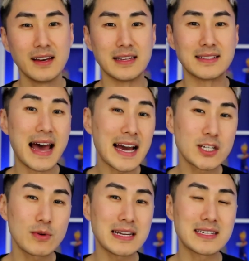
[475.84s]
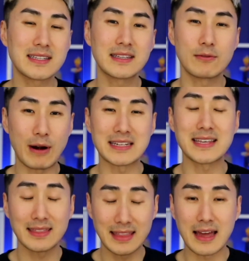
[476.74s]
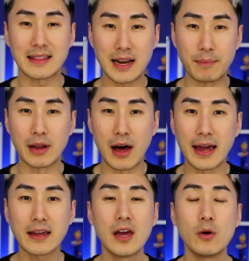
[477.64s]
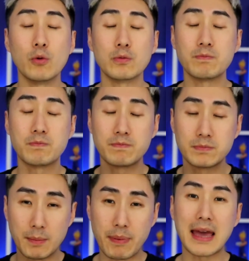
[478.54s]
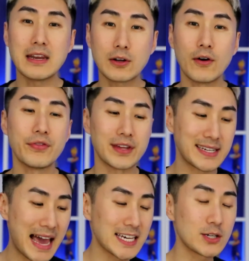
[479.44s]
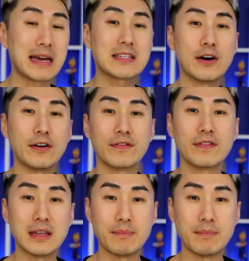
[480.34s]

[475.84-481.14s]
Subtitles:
The tax rates that apply will depend on the tax rates of the